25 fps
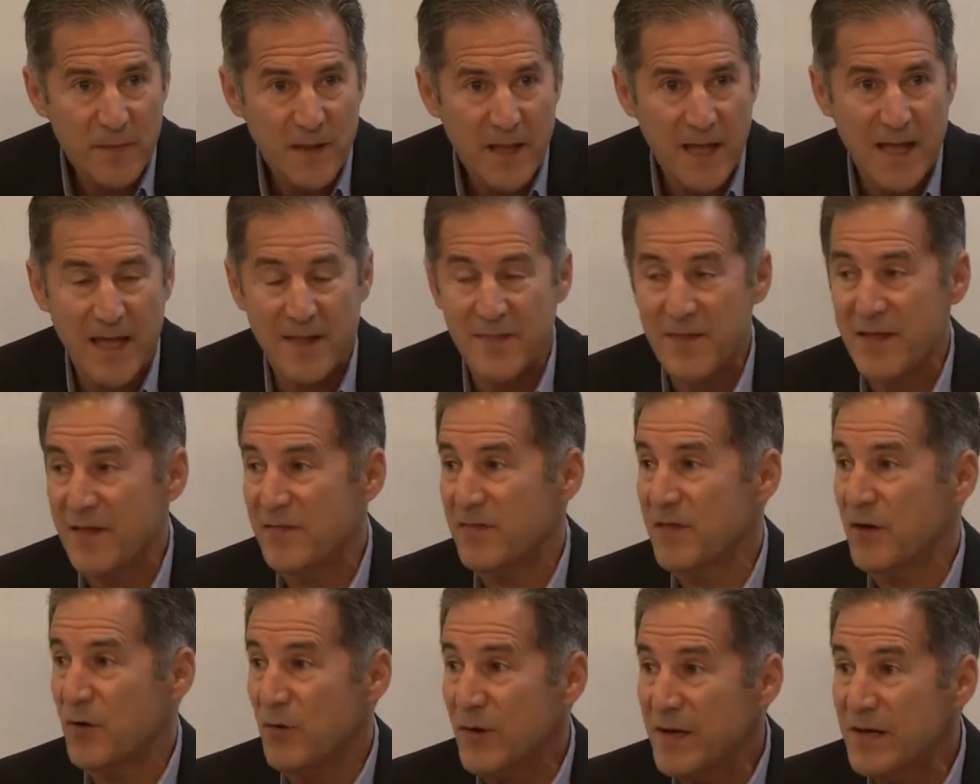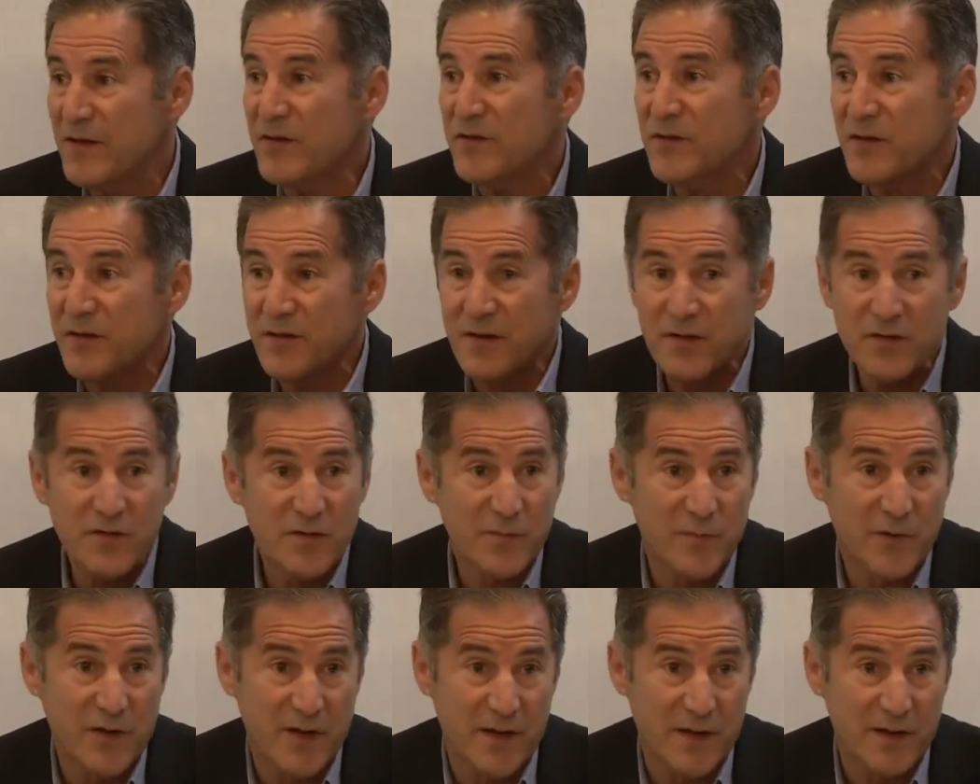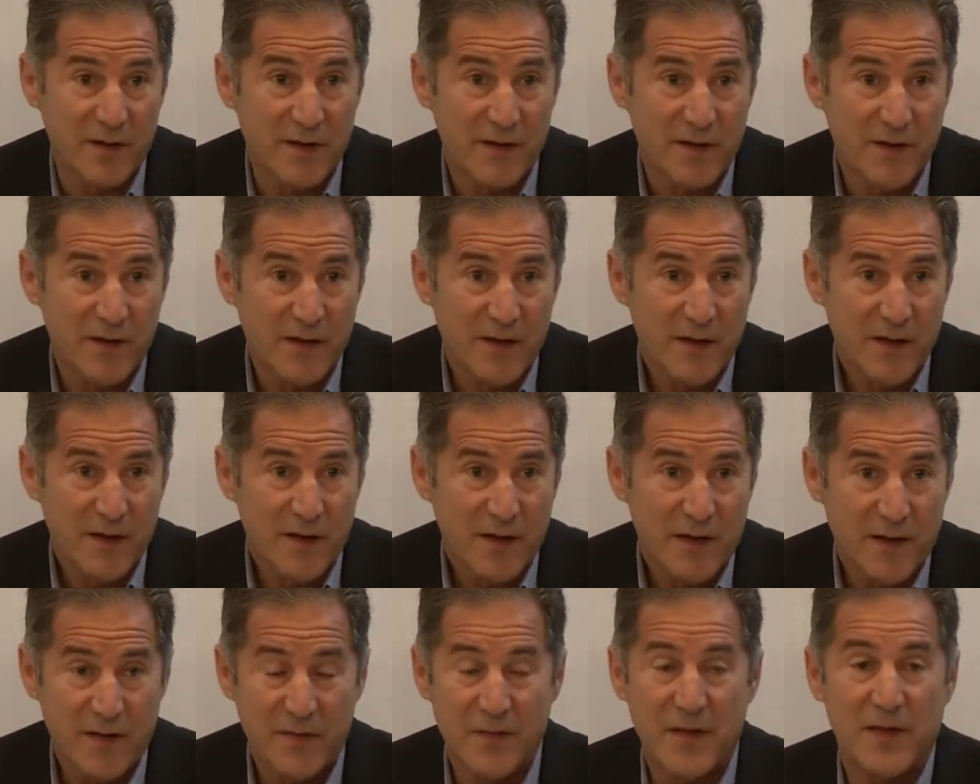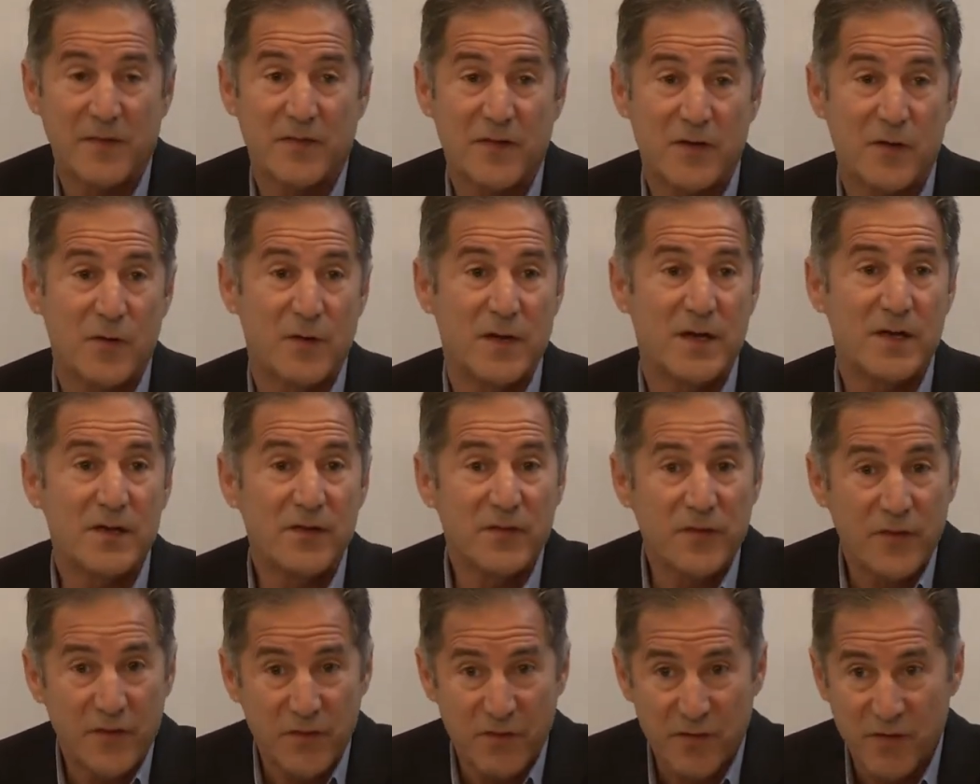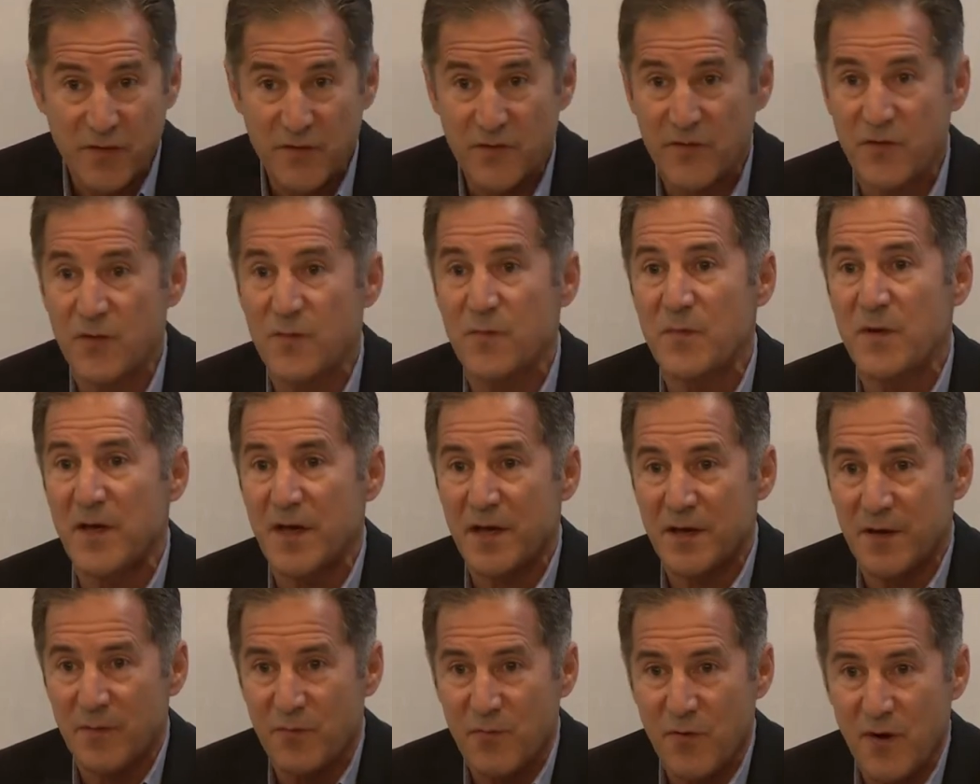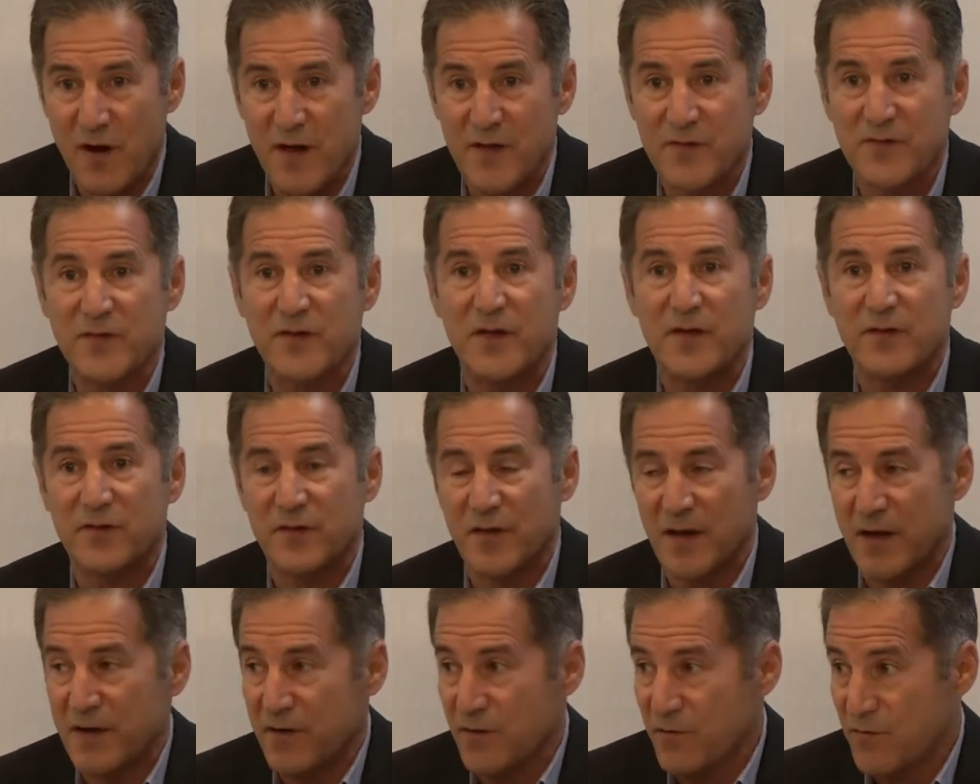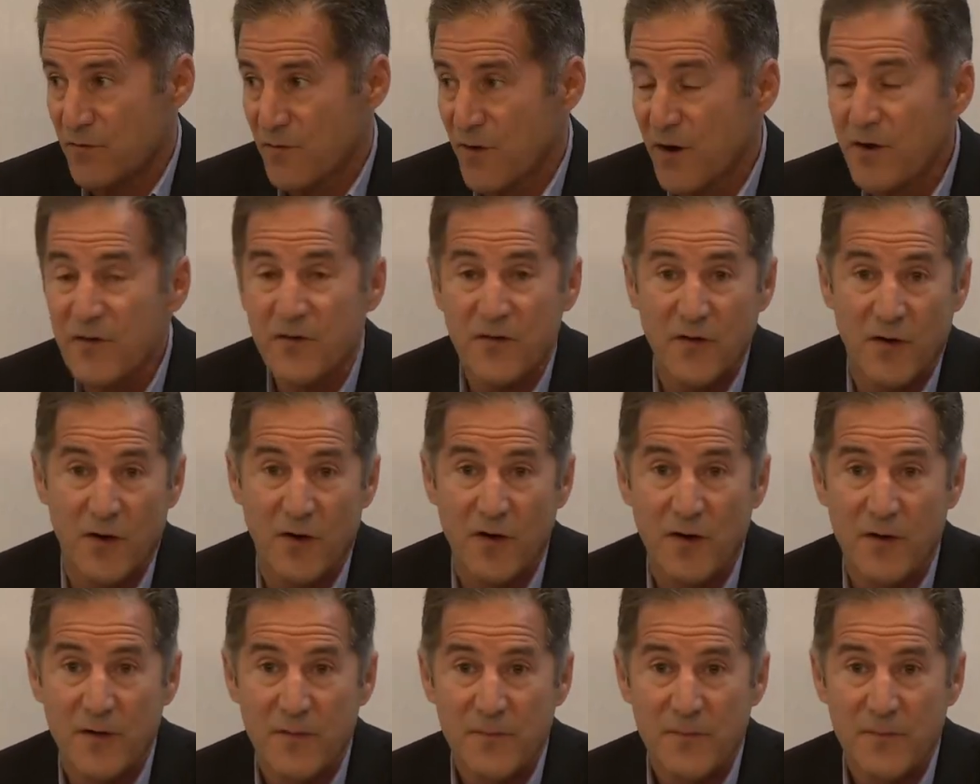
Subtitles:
and that there is a discipline, and that there is a system and a process and a structure.